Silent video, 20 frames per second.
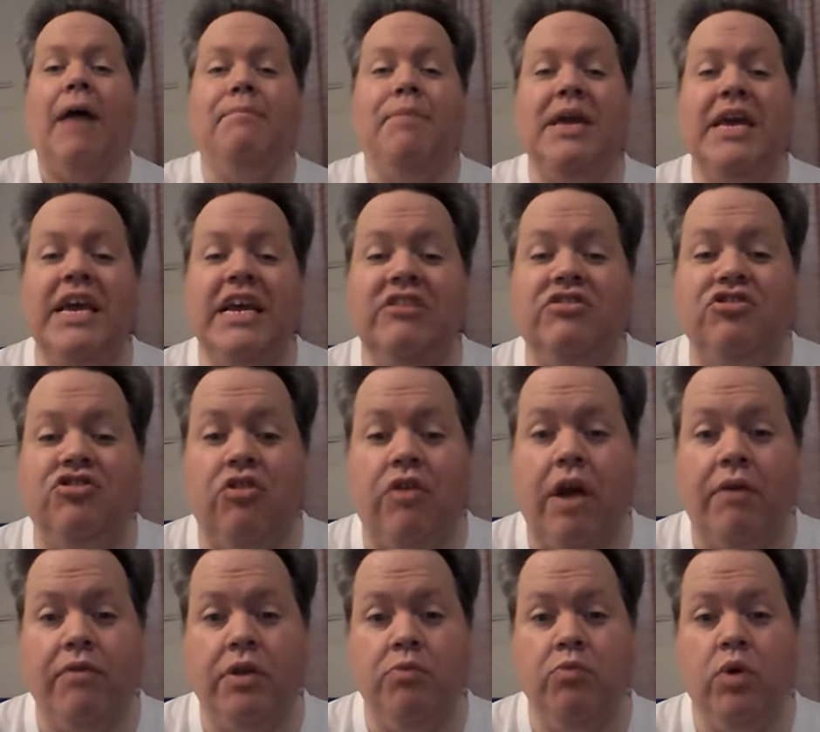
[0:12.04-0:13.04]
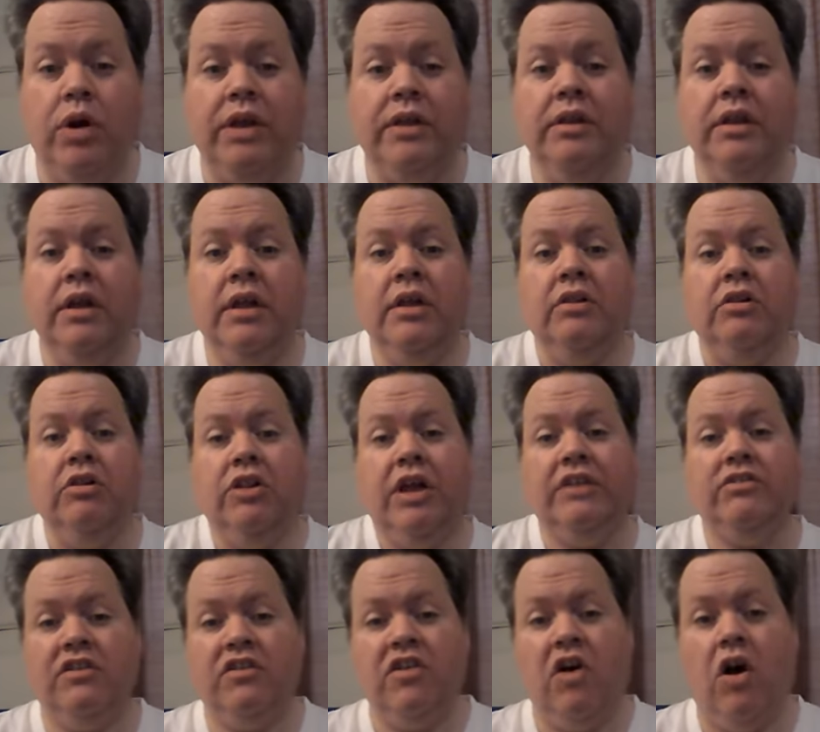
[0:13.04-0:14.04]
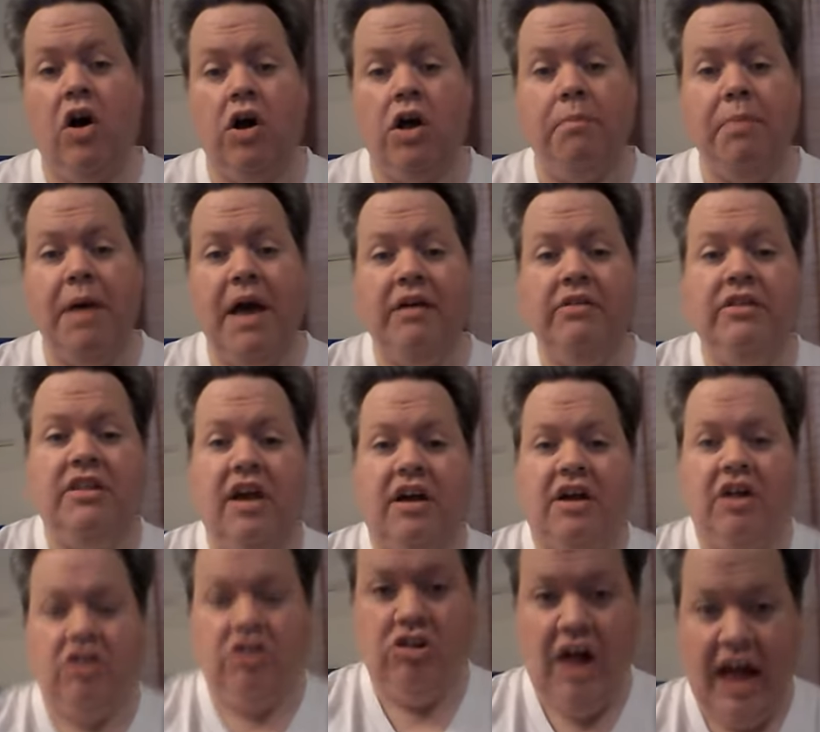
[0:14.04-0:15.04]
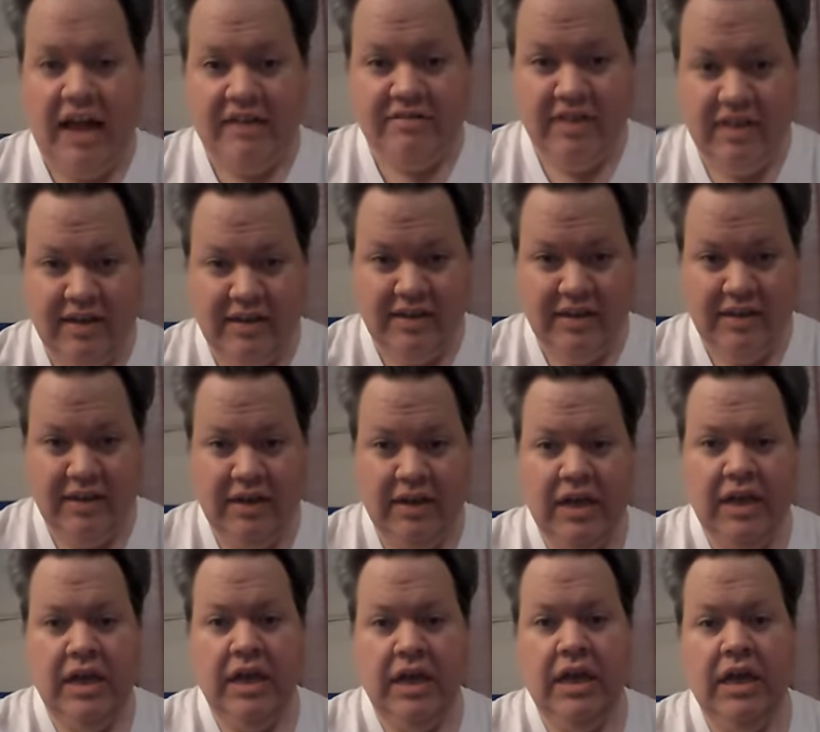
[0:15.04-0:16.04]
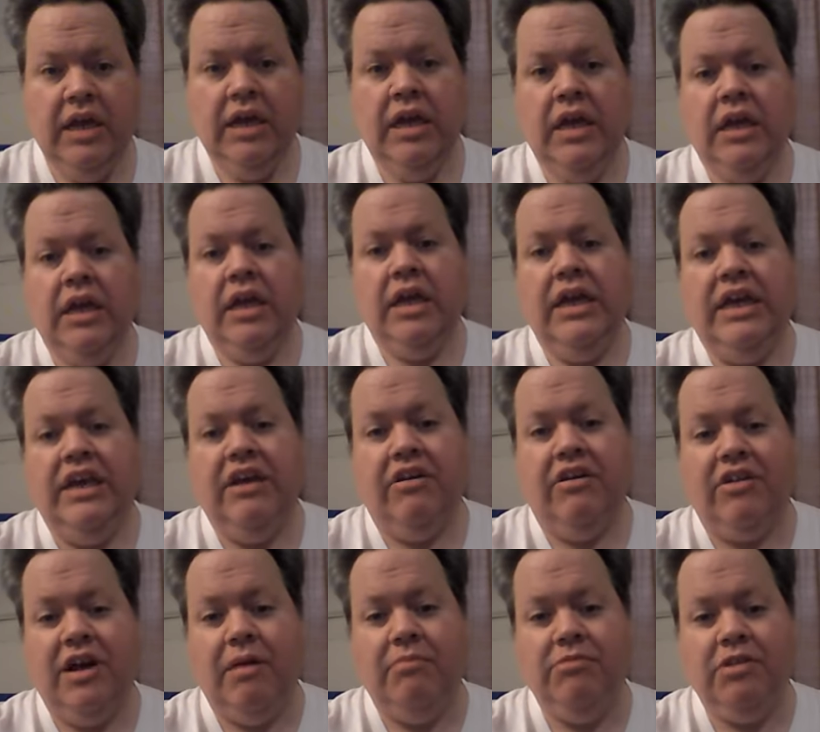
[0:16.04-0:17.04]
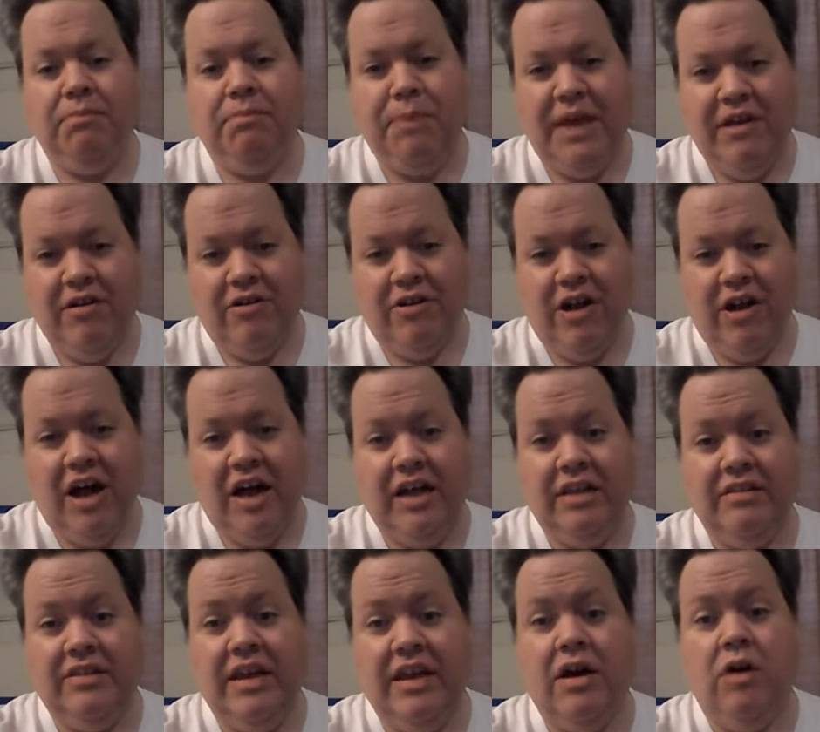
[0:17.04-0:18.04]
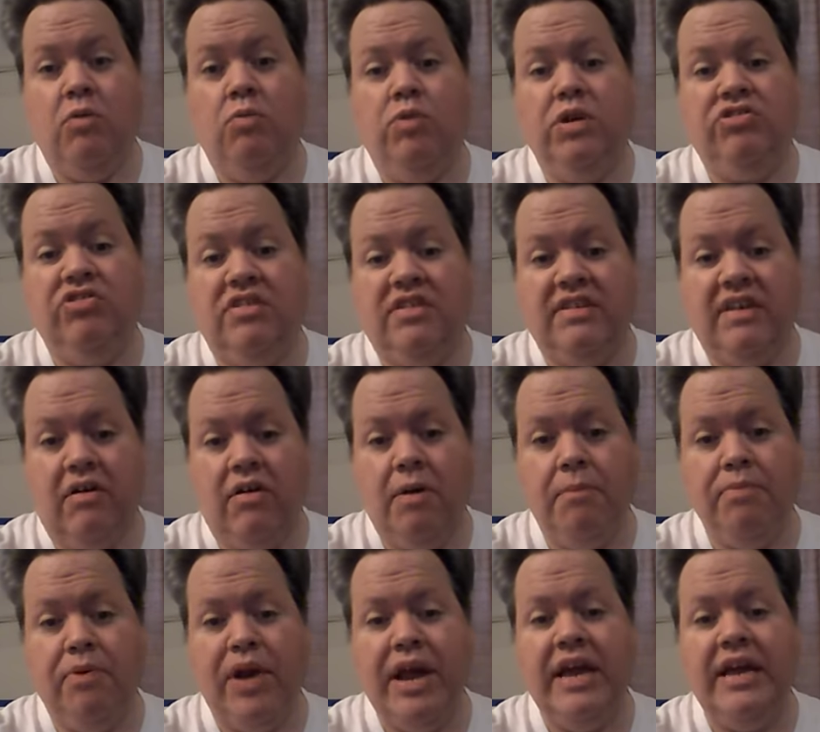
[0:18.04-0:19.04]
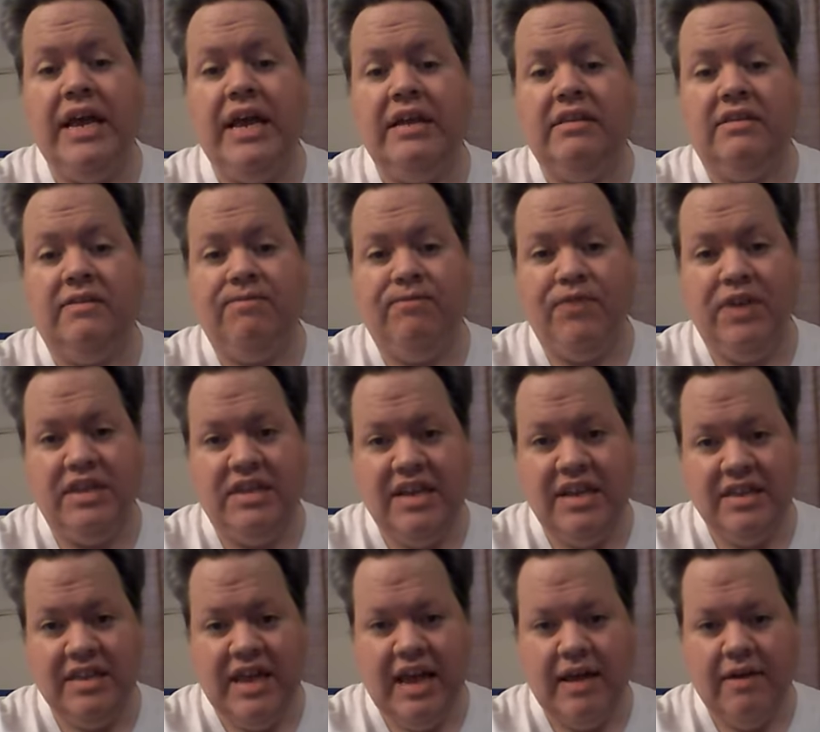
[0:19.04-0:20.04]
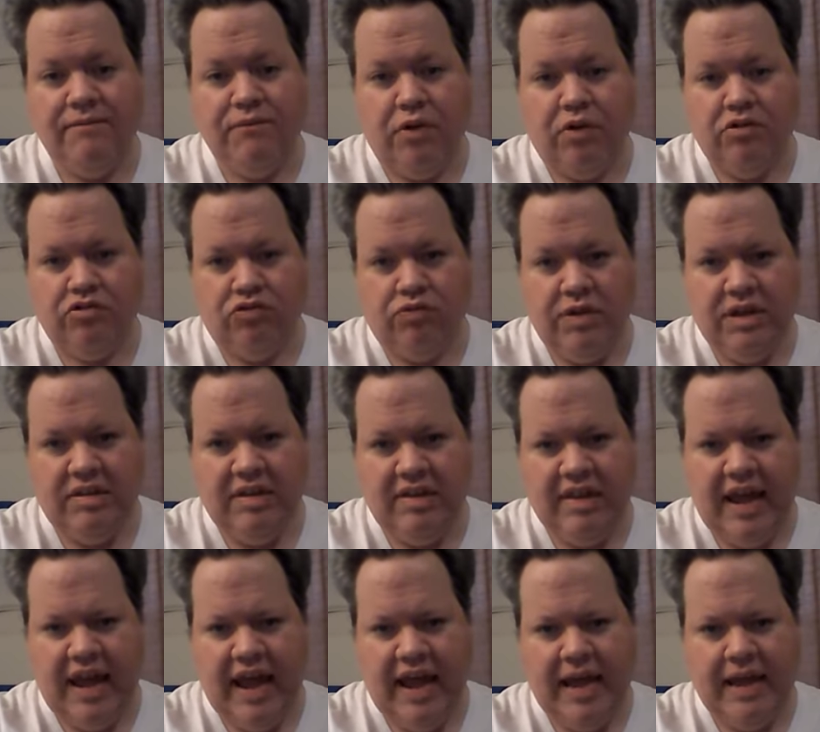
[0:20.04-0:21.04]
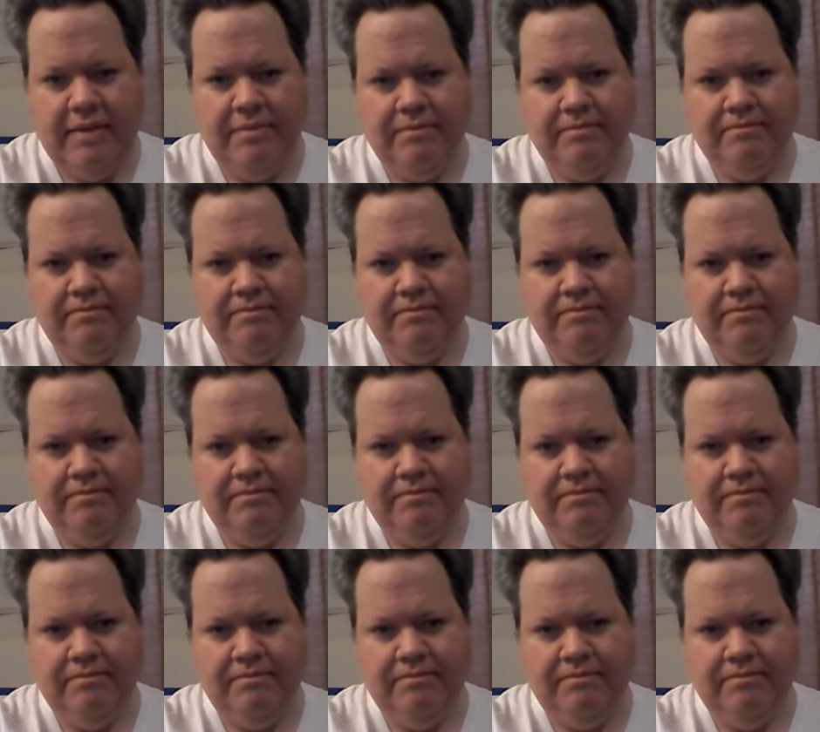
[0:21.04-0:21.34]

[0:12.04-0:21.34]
Easter, everyone. Let's talk about the classic Here Comes Peter Cottontail, which is celebrating its 50th anniversary today.